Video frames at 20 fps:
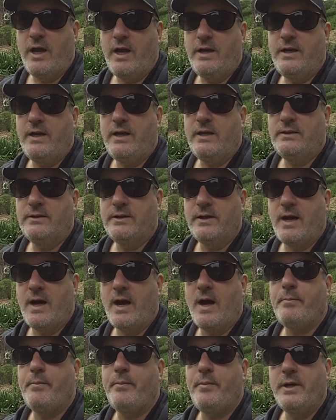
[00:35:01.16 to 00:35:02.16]
had ended
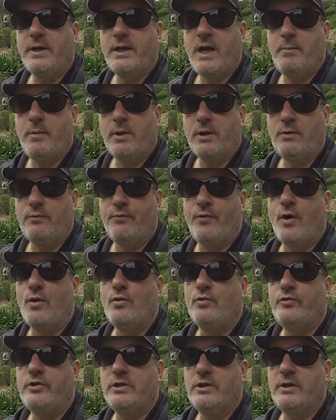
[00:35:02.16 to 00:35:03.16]
up becoming
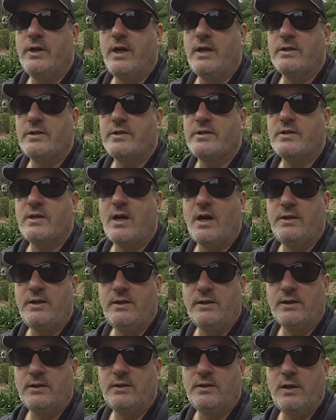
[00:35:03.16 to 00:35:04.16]
involved in and
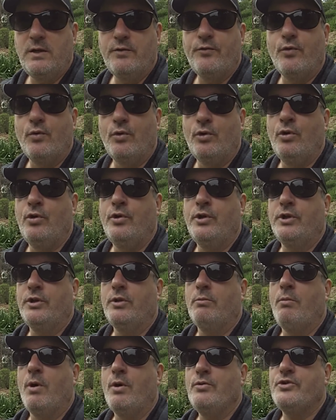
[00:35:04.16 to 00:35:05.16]
studying and therefore learning
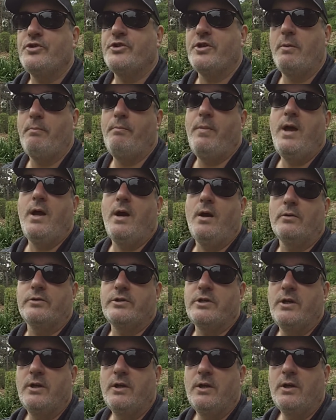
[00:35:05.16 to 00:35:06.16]
the most
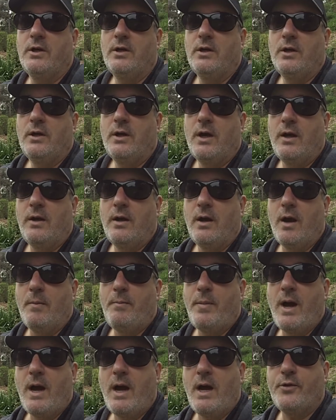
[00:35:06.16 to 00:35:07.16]
about a
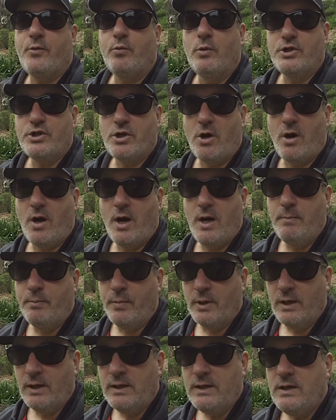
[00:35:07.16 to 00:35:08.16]
path which I
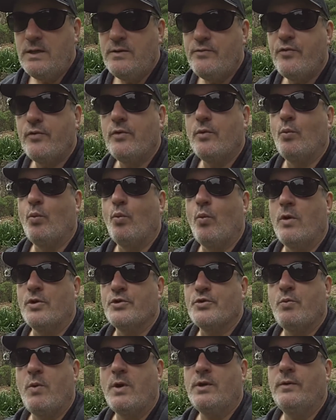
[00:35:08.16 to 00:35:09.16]
believe
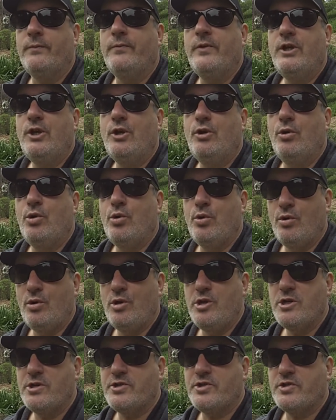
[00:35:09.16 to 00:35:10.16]
was one of the
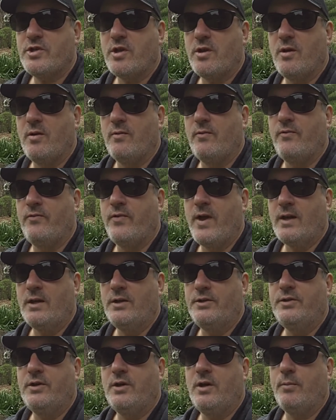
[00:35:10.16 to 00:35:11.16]
earliest
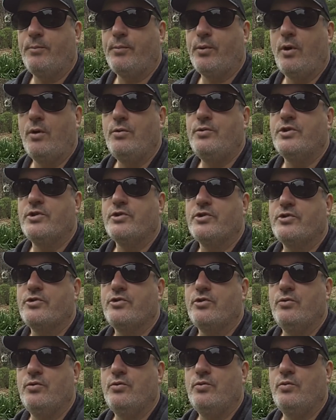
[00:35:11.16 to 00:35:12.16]
valid approaches
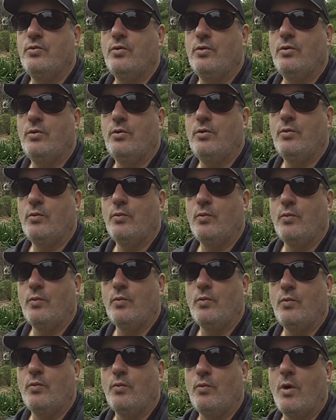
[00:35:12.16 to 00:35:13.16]
to
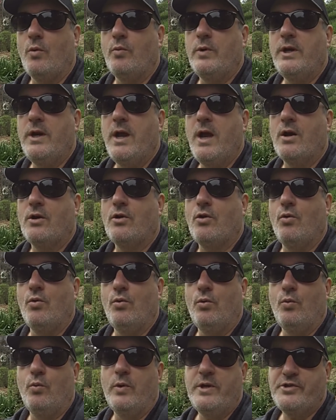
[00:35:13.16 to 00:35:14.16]
what we now
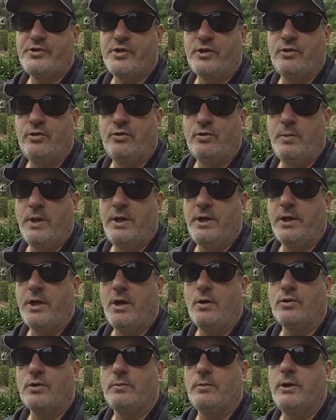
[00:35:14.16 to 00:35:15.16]
call Western Hermetic
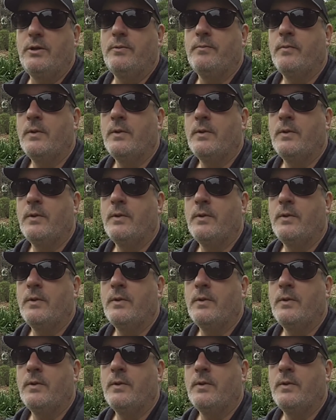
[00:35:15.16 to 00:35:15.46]
alchemy.